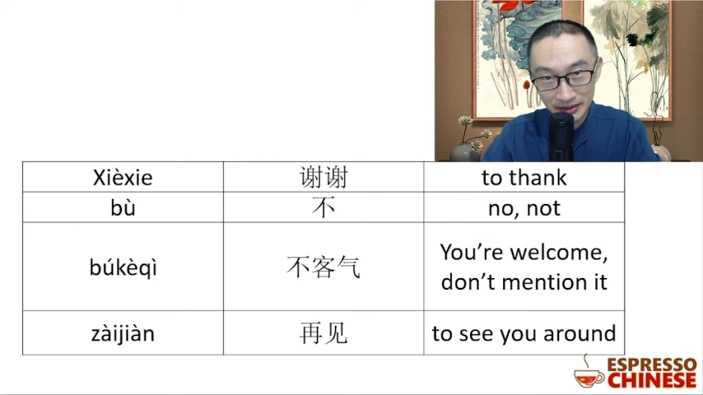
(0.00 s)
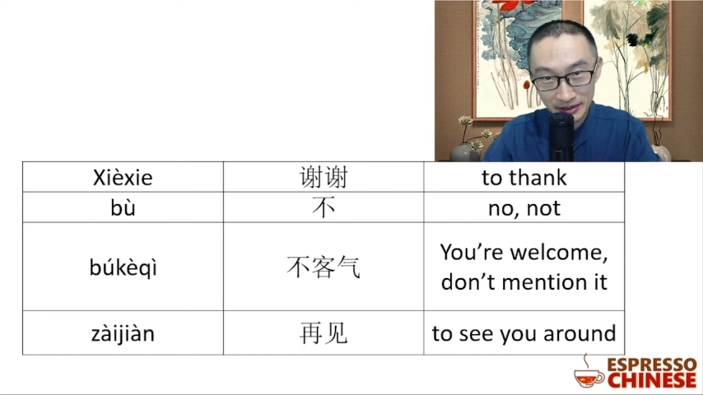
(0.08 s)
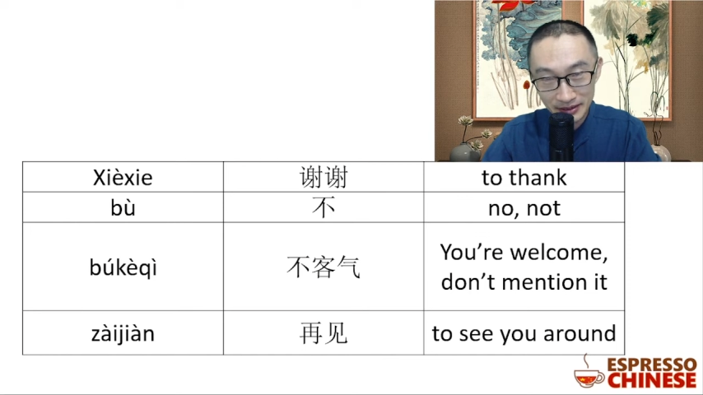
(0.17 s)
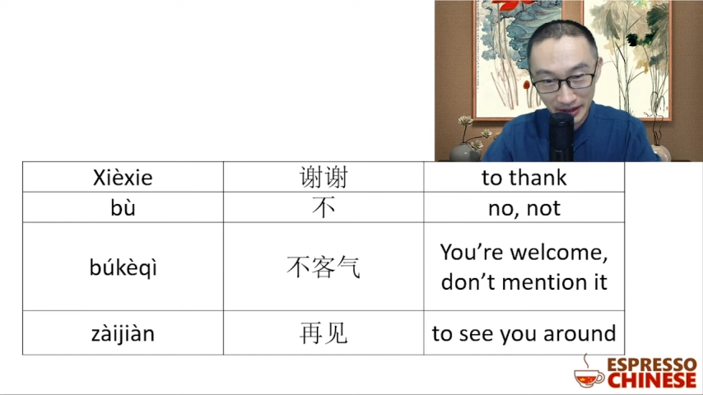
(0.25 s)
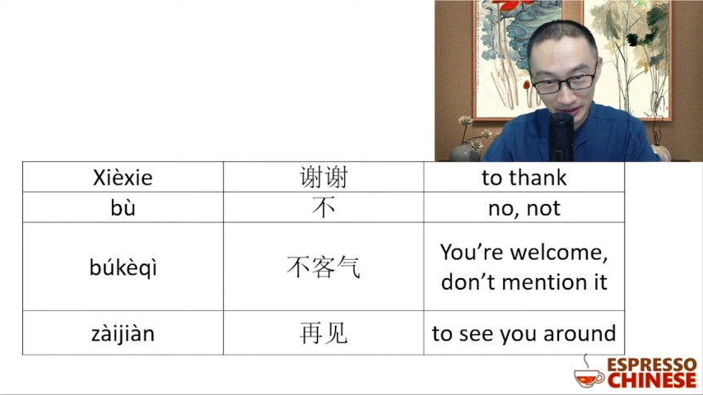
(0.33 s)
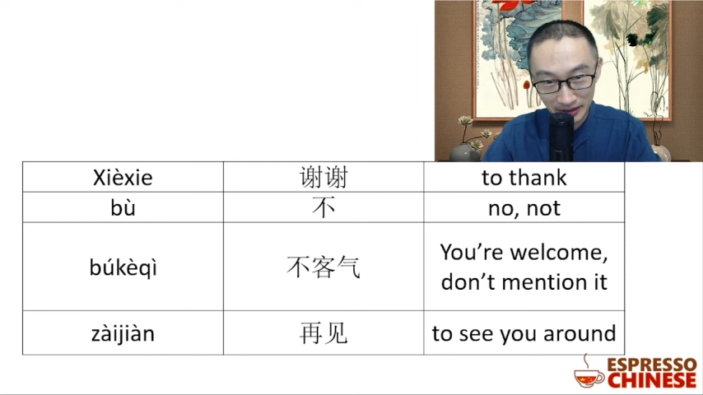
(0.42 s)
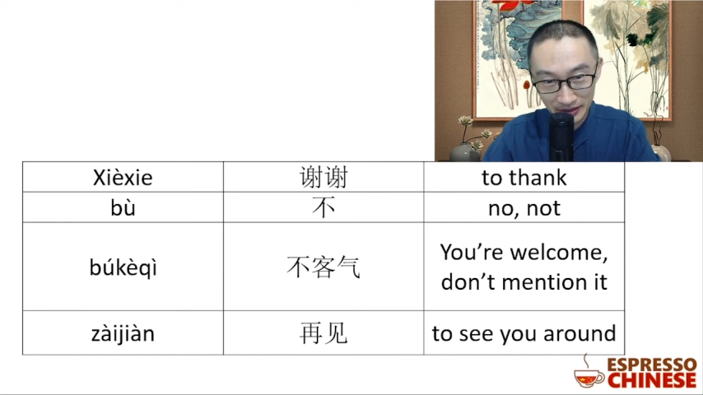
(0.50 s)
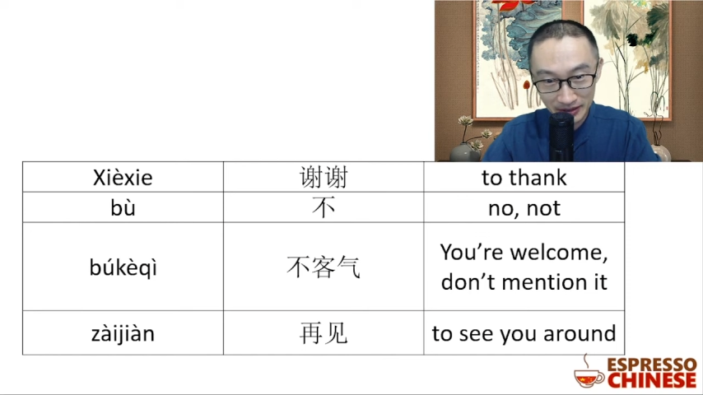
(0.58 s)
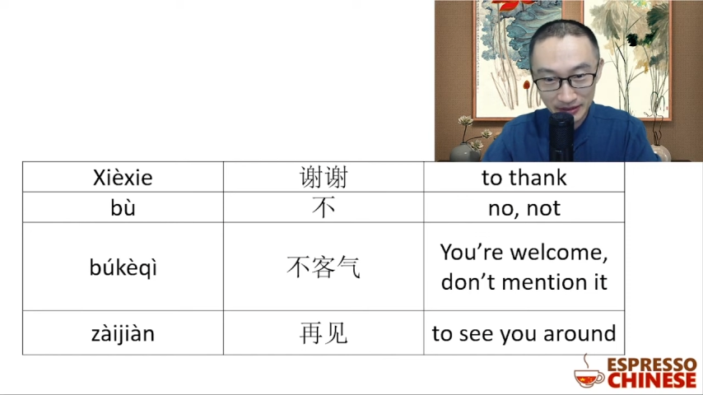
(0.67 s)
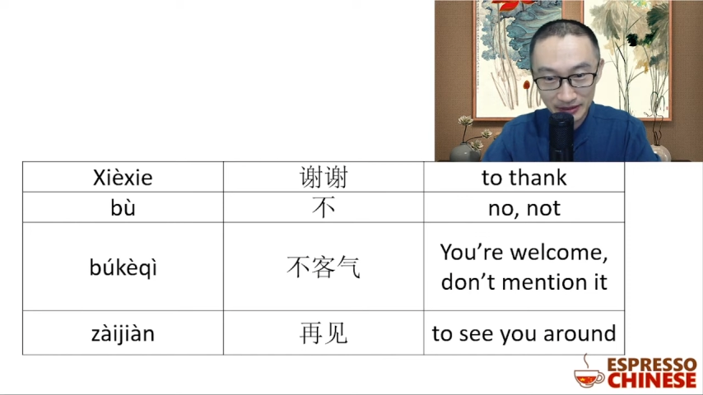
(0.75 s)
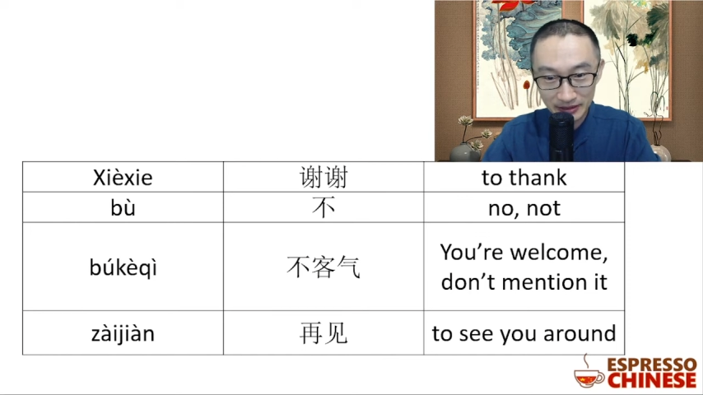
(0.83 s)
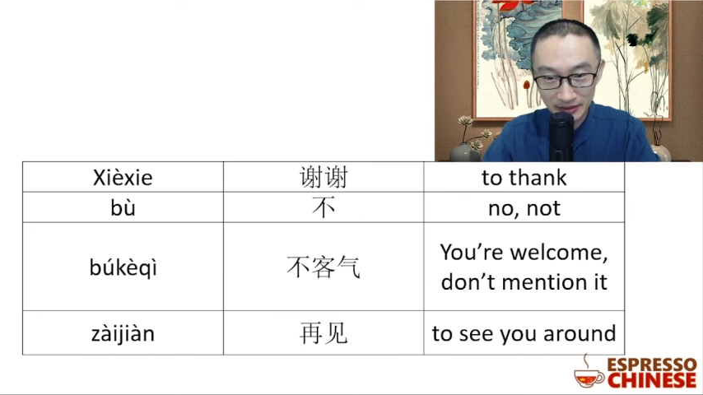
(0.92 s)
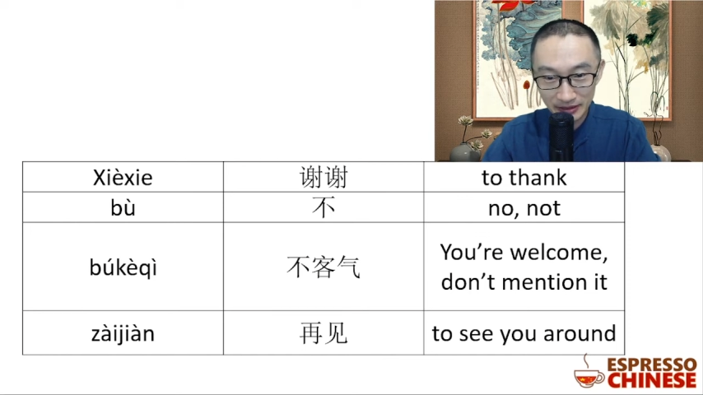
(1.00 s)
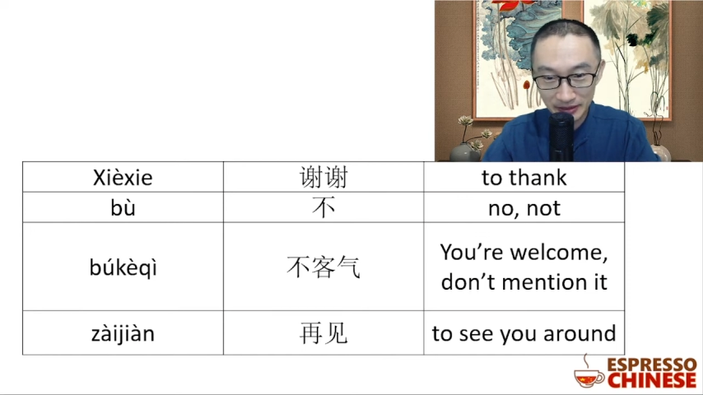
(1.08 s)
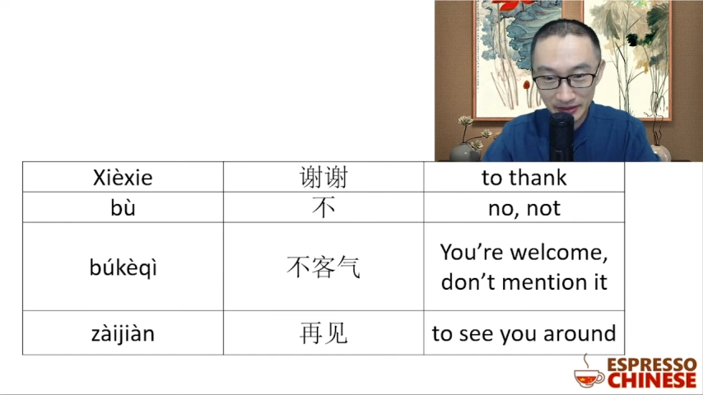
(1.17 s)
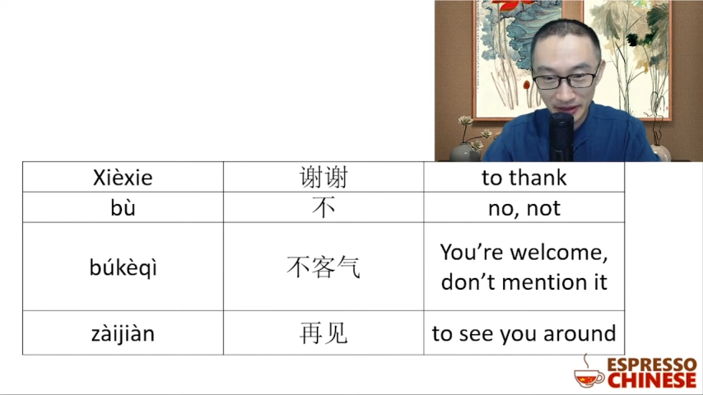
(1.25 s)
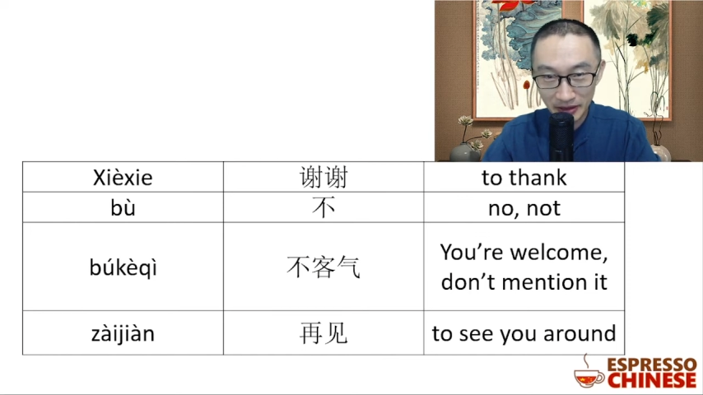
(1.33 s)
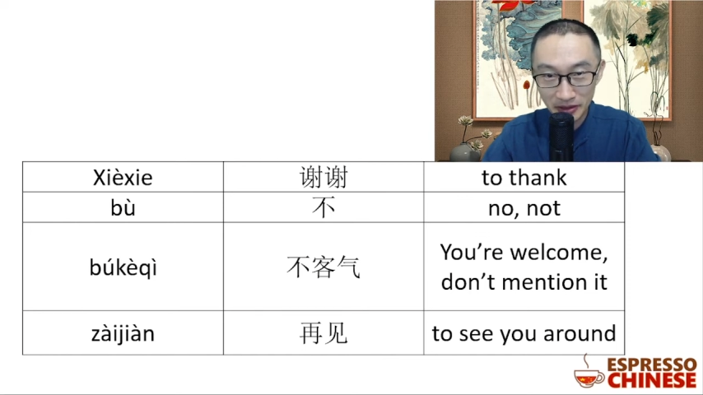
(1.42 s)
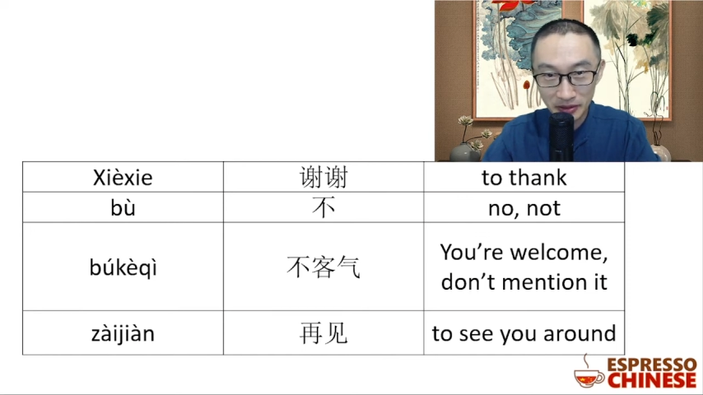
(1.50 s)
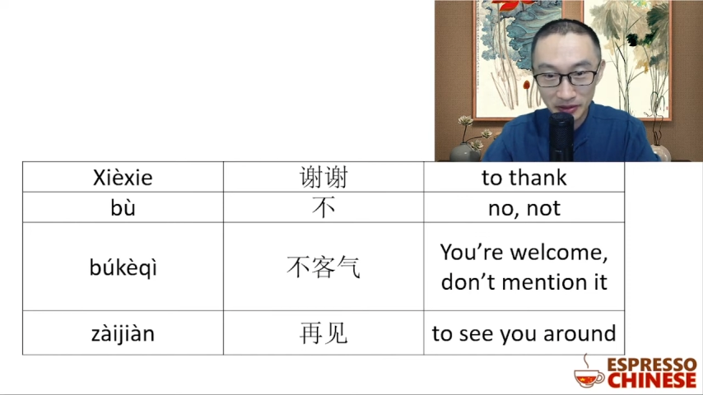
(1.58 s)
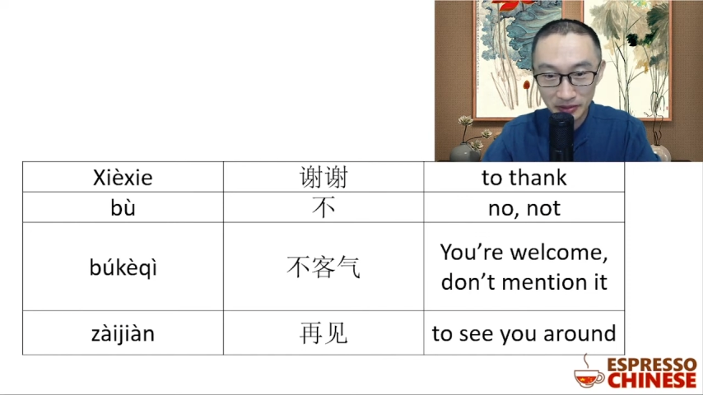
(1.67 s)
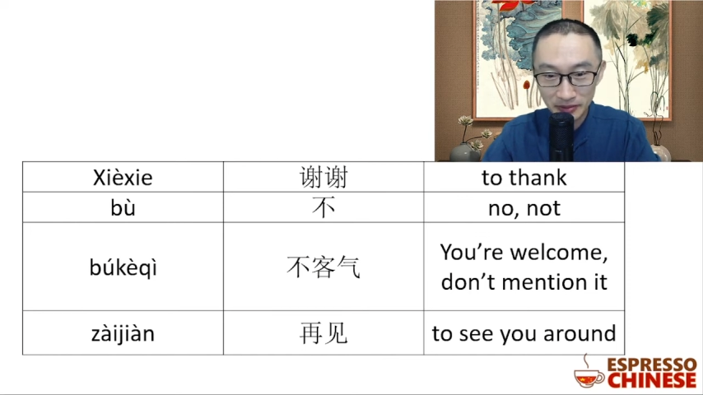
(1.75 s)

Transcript: thanks, or thank you.